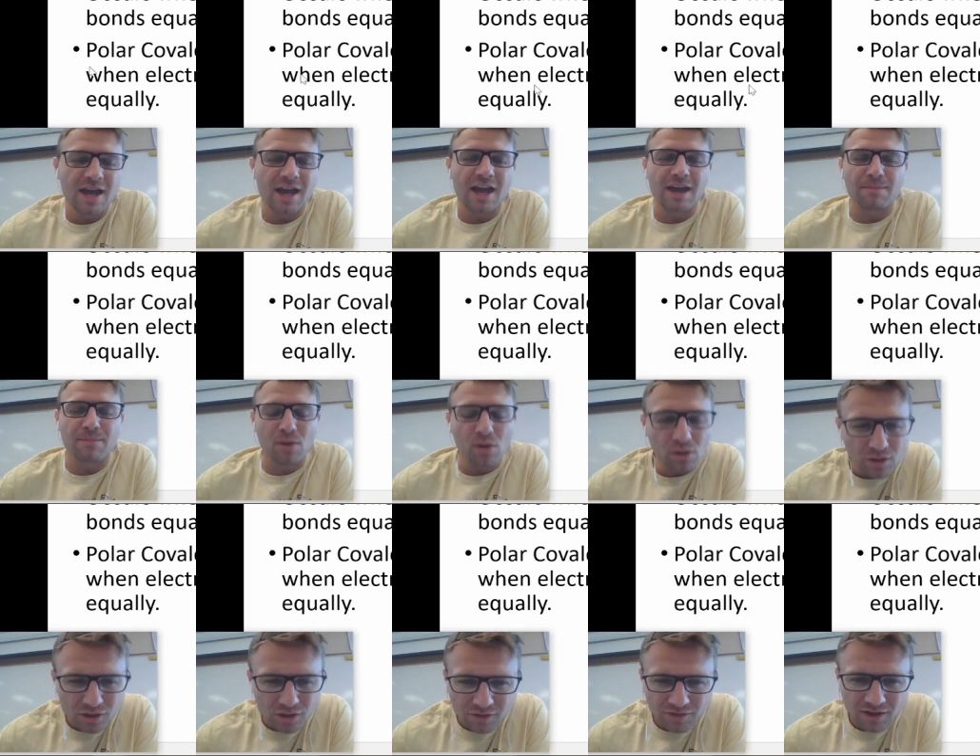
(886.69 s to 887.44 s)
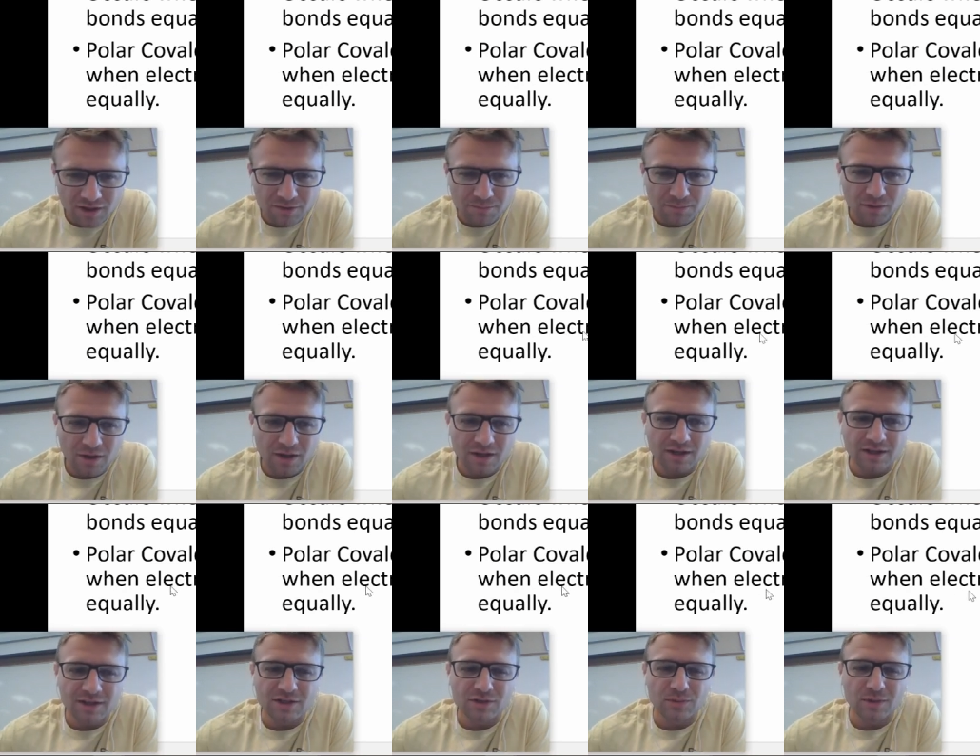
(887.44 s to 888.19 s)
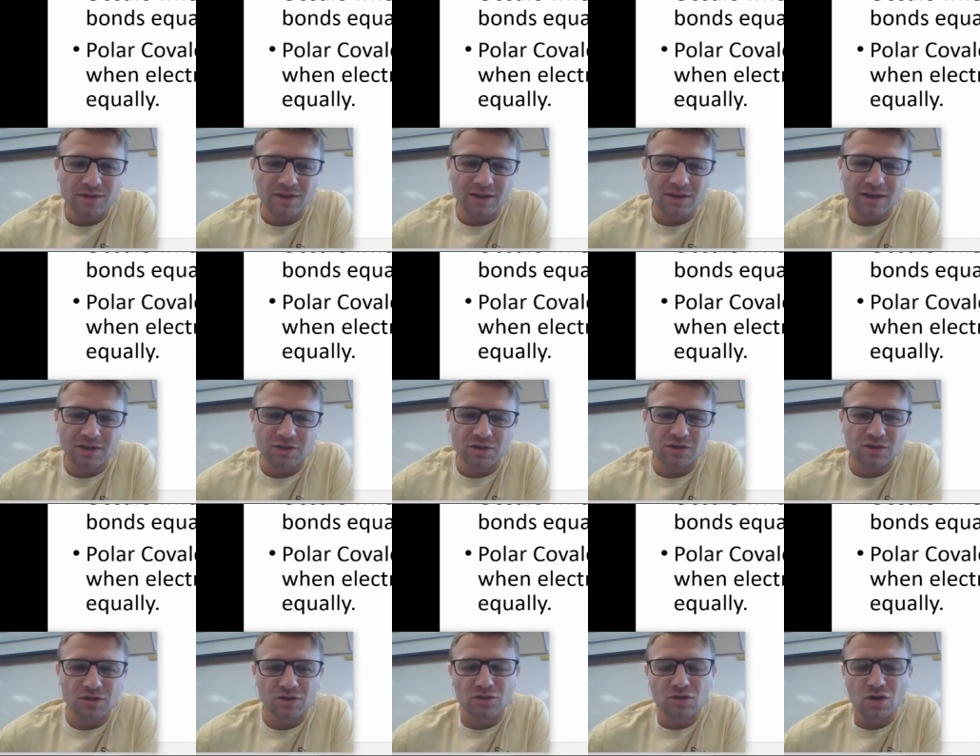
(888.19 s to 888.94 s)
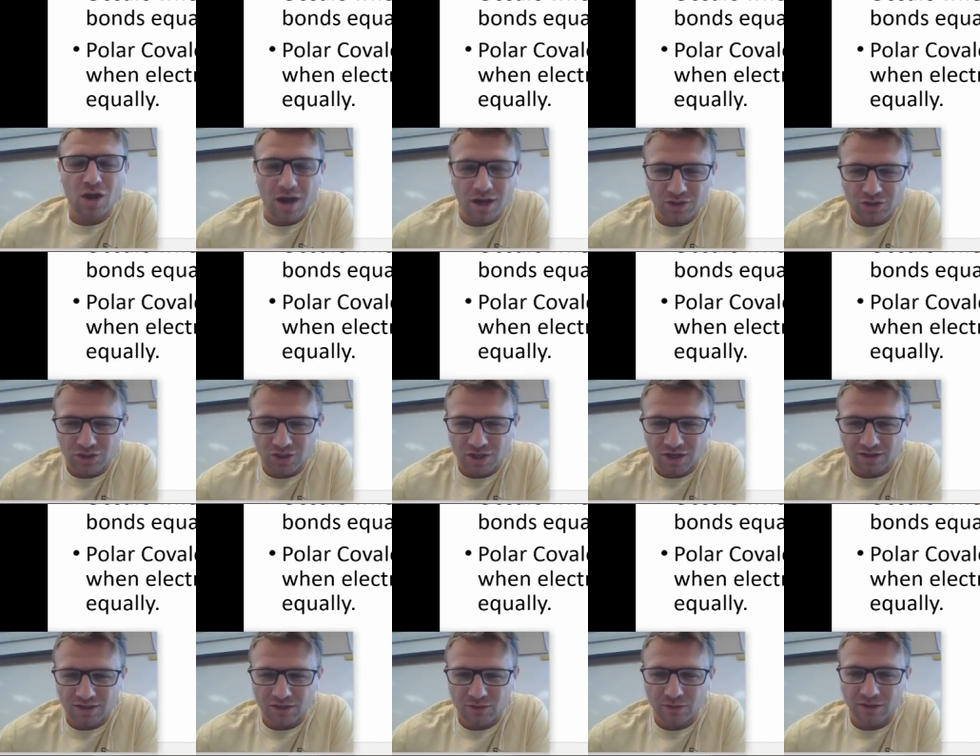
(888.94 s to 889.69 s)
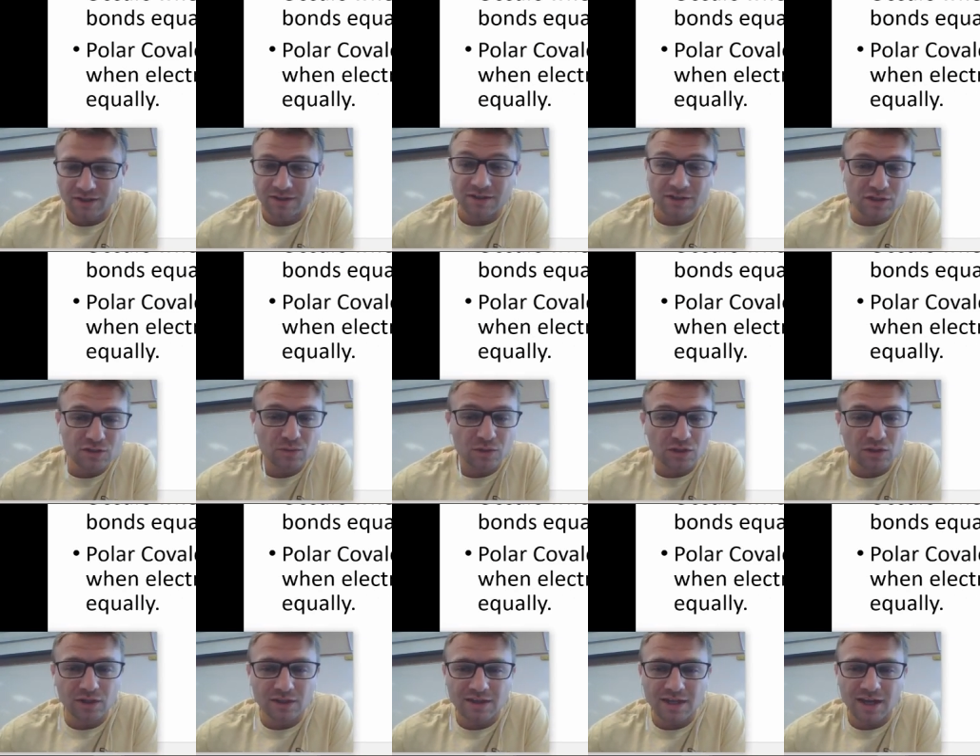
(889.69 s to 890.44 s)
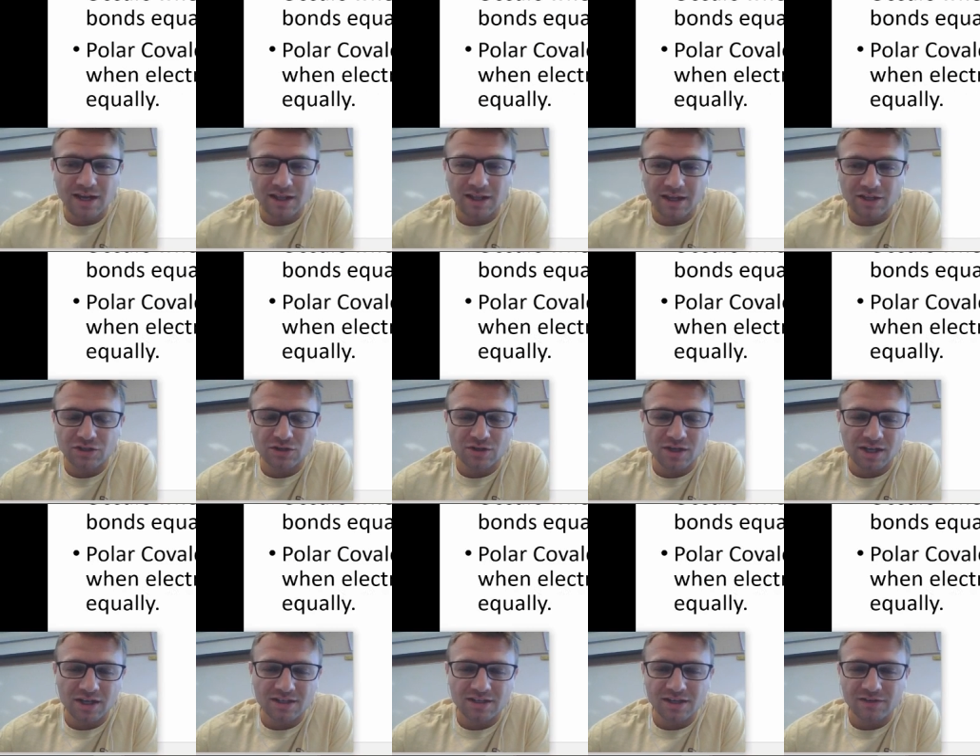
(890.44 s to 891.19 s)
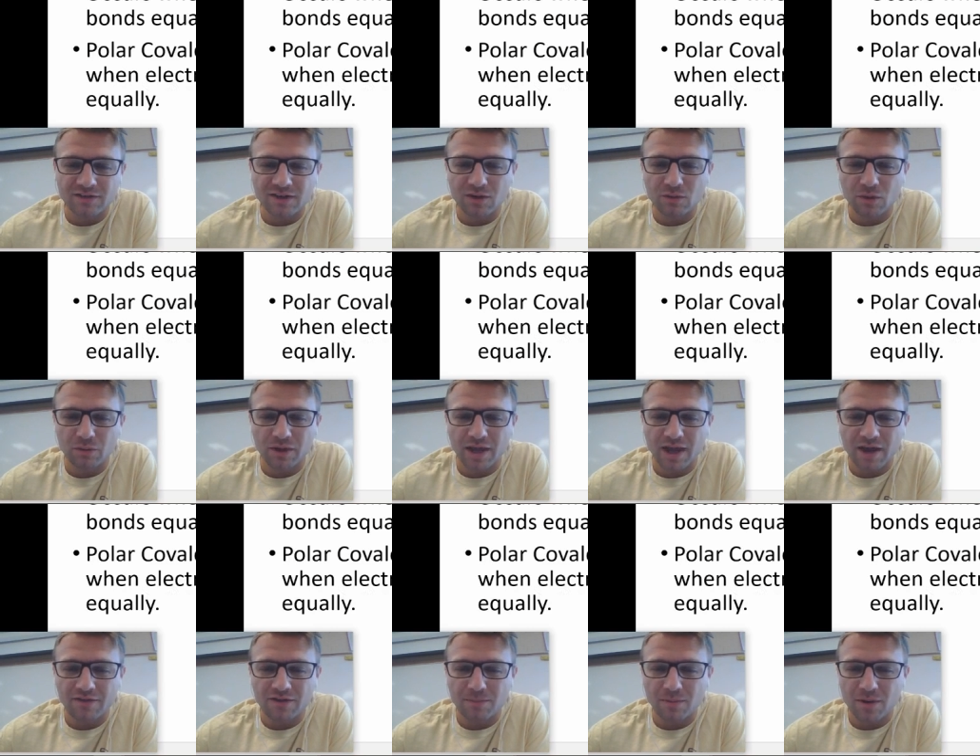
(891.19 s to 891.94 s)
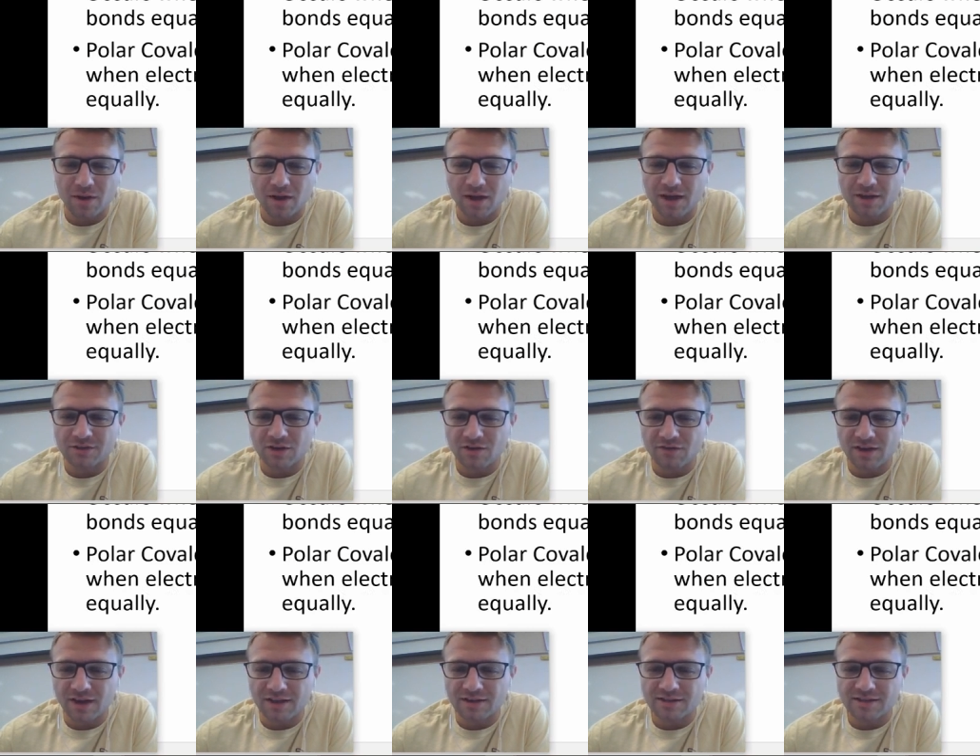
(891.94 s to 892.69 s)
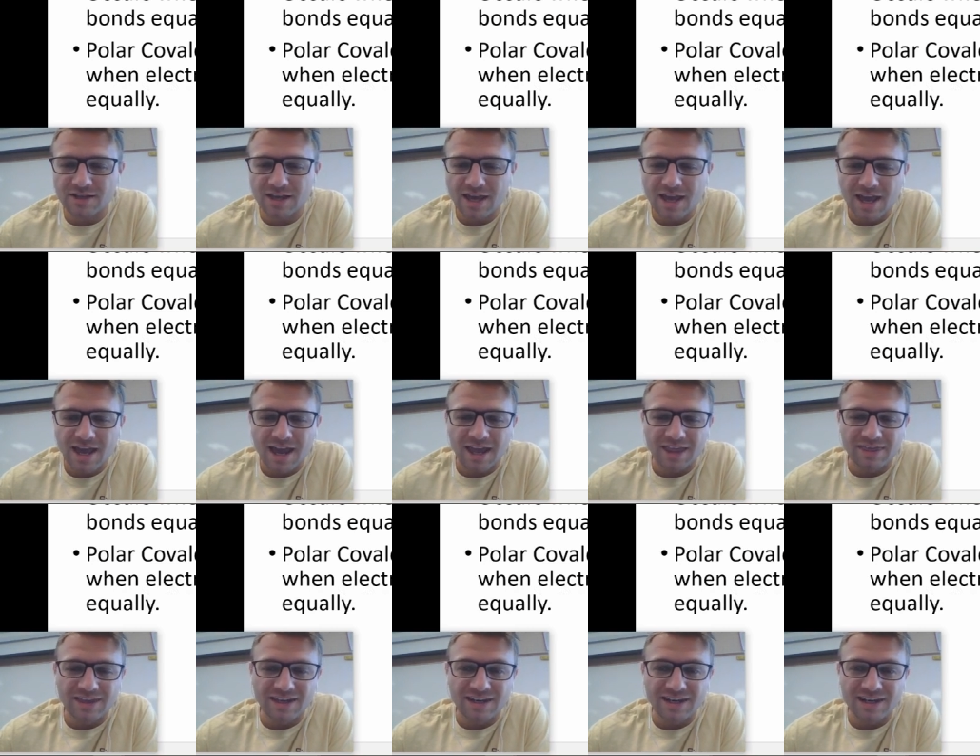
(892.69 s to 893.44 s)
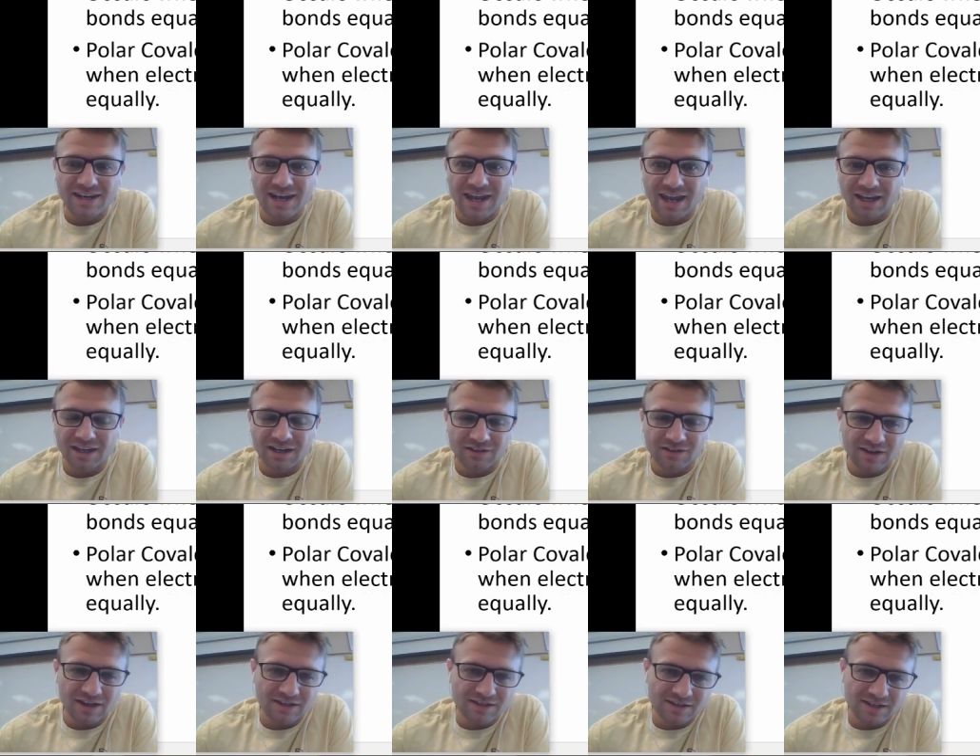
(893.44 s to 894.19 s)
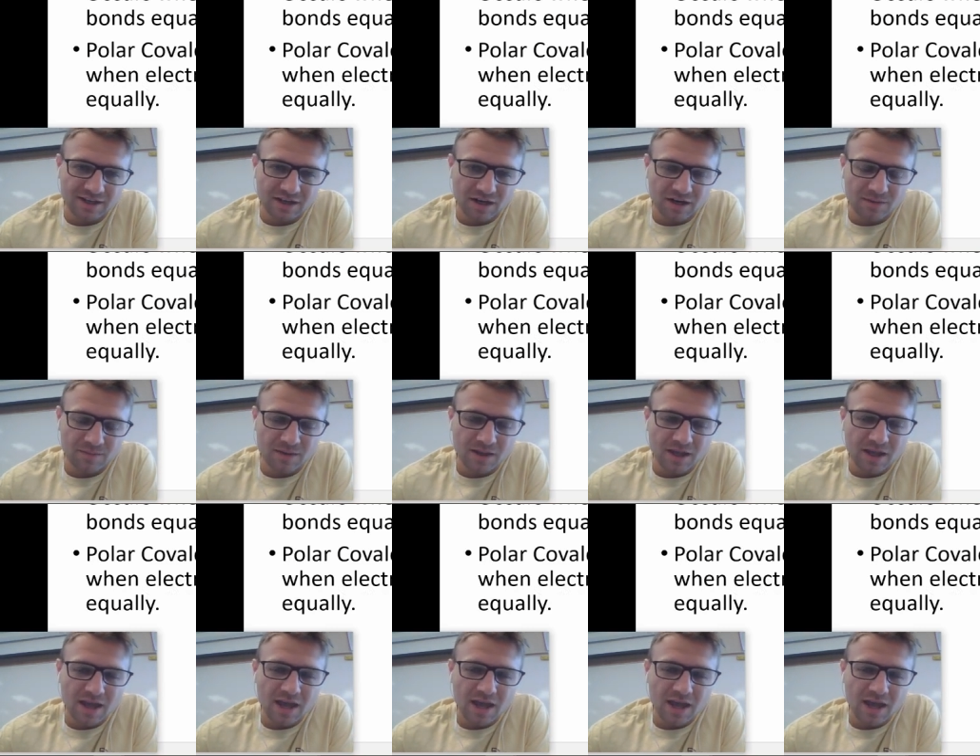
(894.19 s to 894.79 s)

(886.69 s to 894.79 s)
A polar covalent bond is when the electrons are not shared equally. And this is when you get that electronegativity where we have the positive ends and the negative ends here.